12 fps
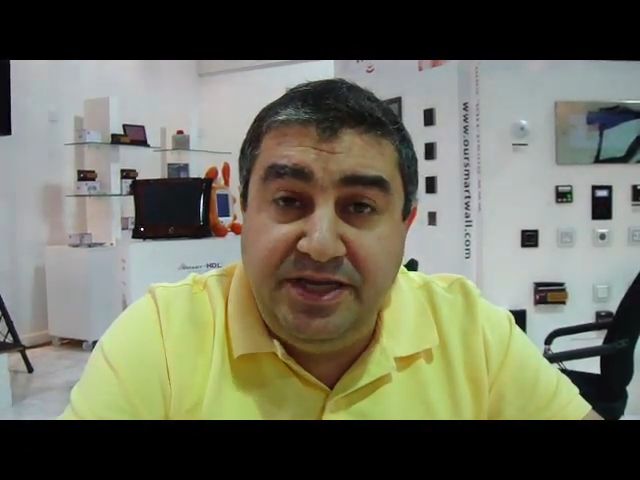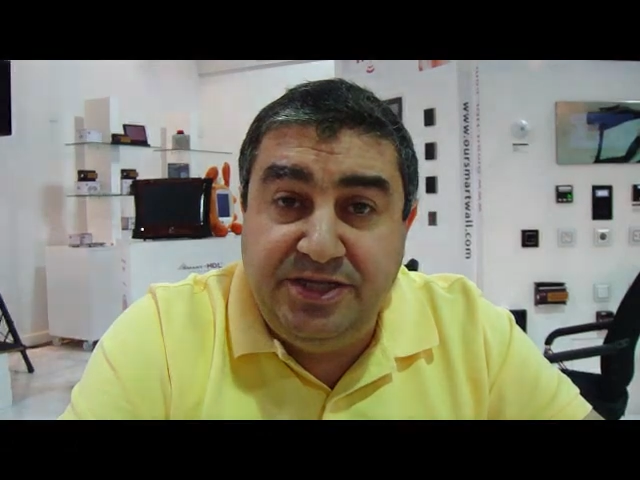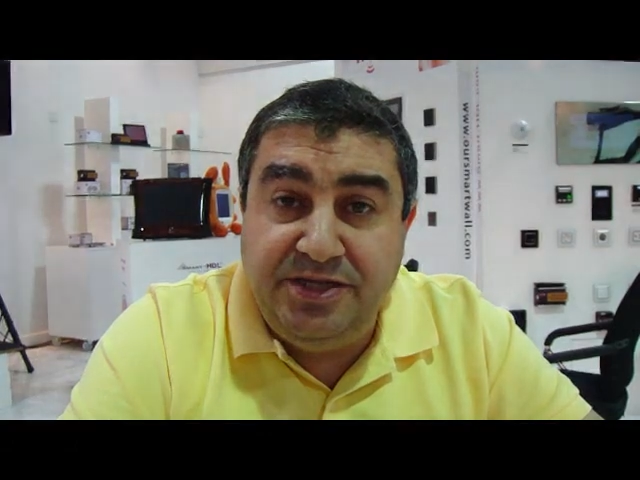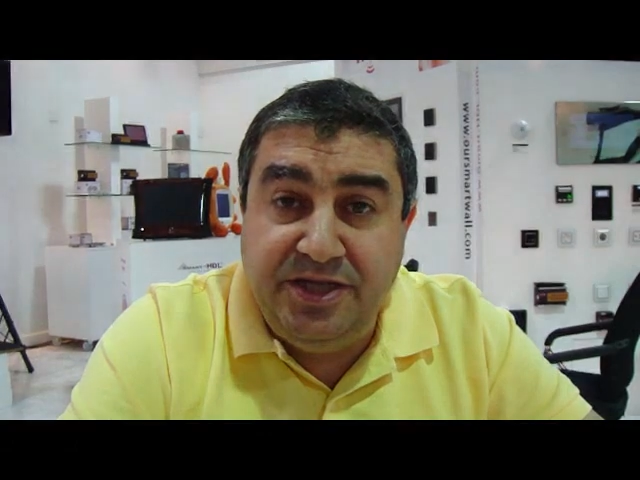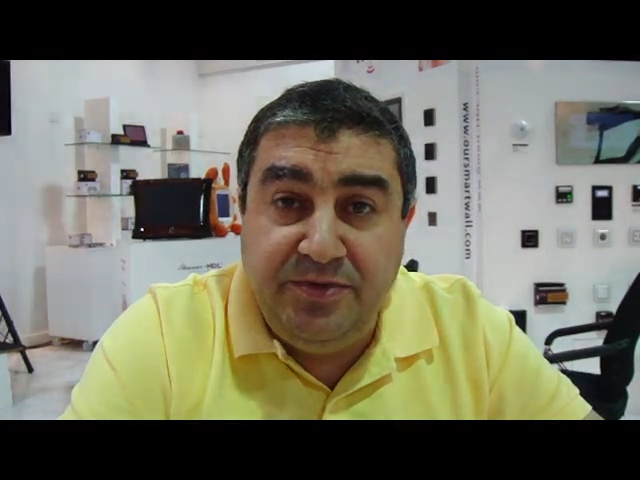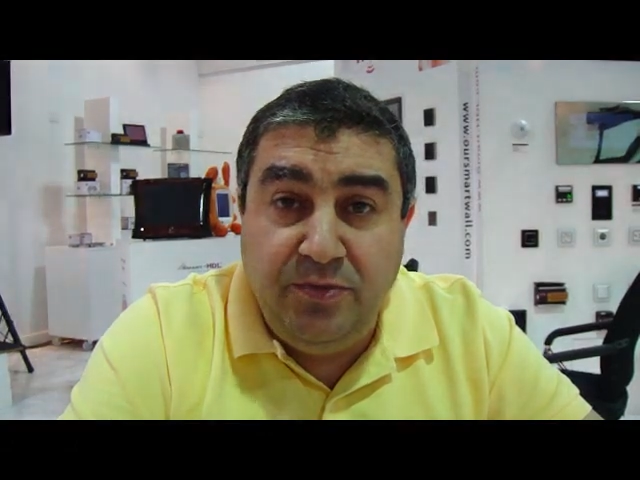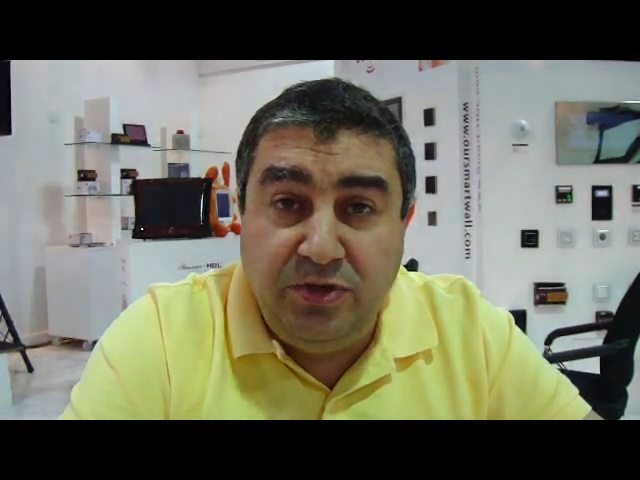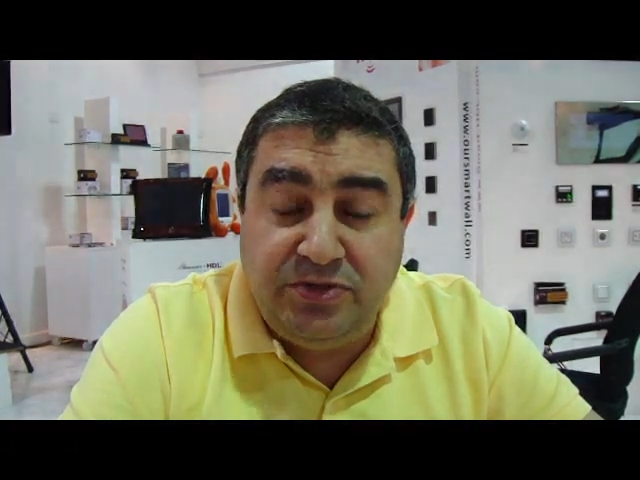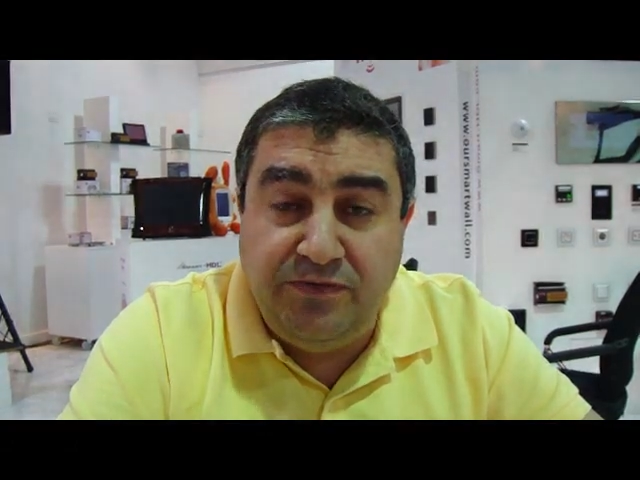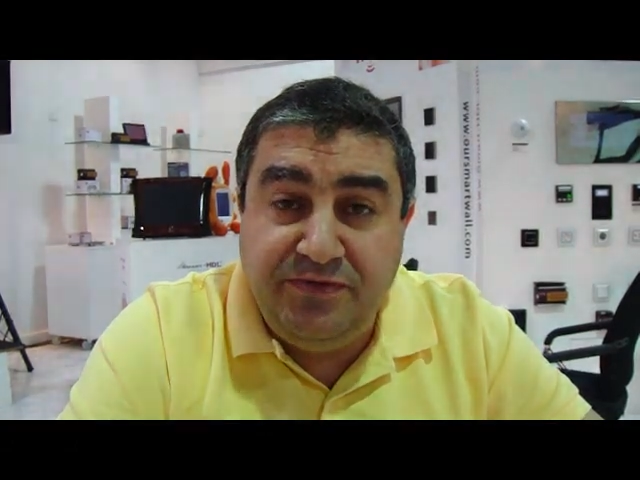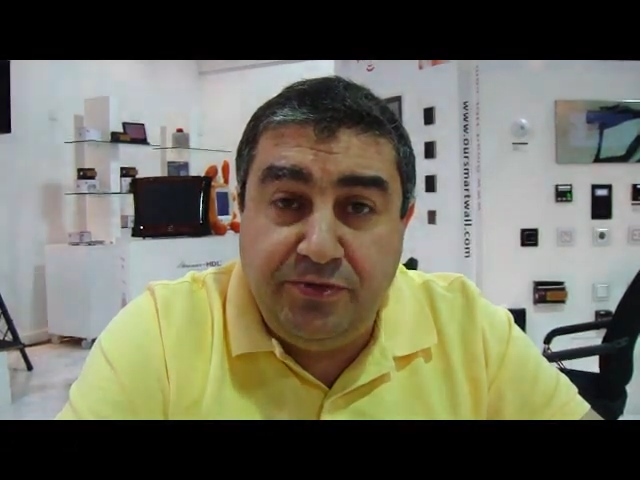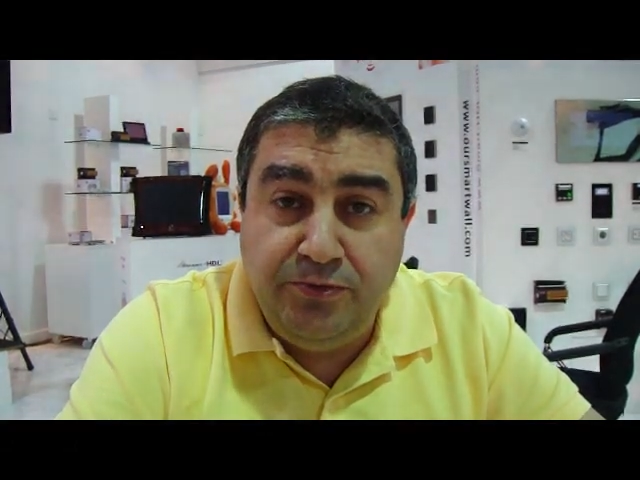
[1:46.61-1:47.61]
needed in
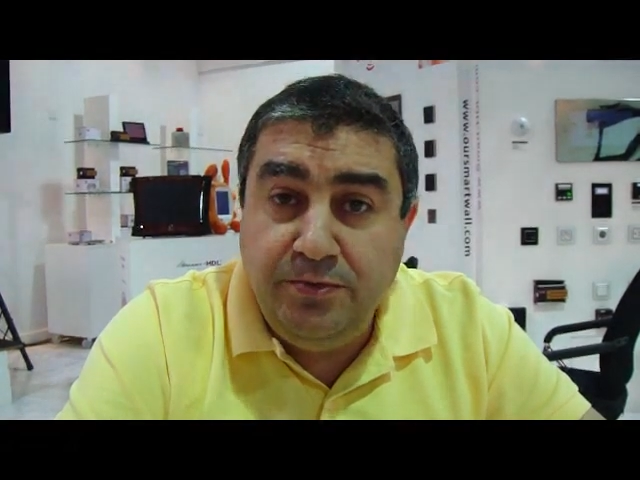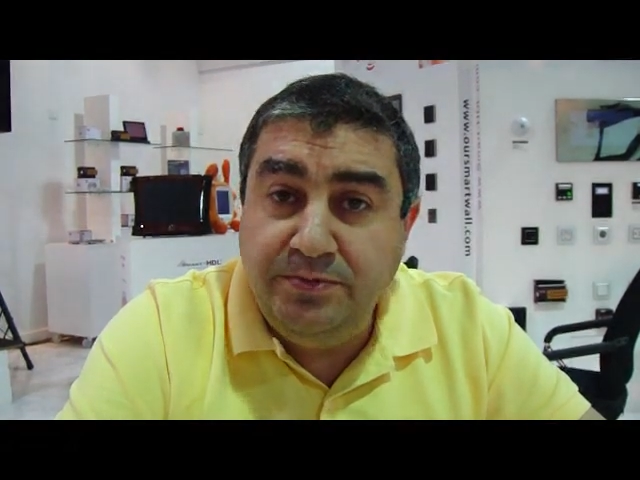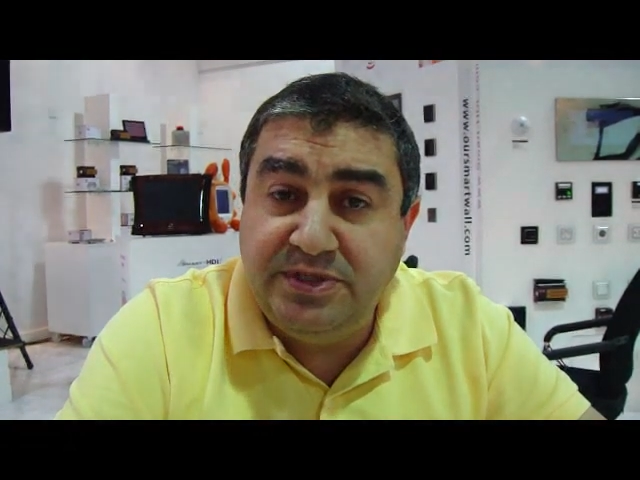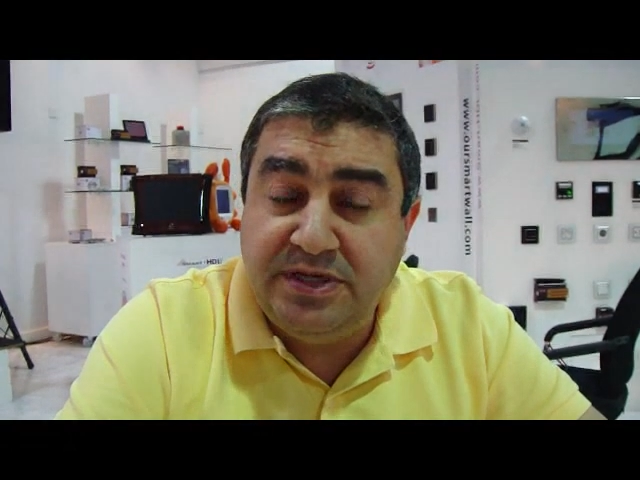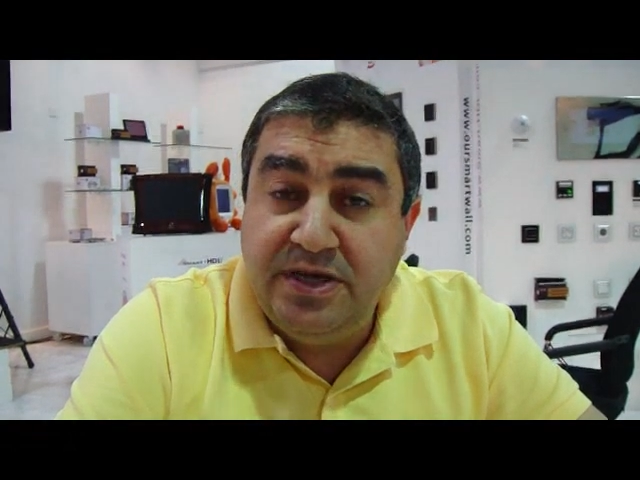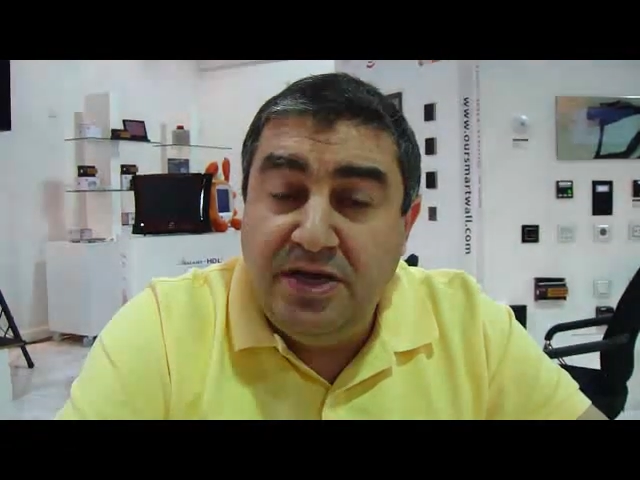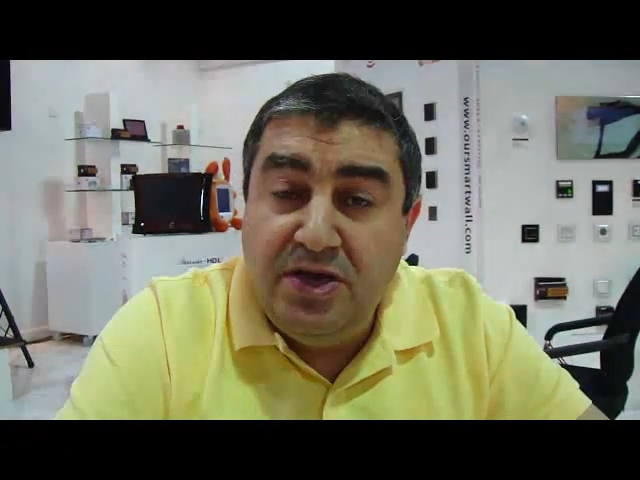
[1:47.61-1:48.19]
most of the rooms,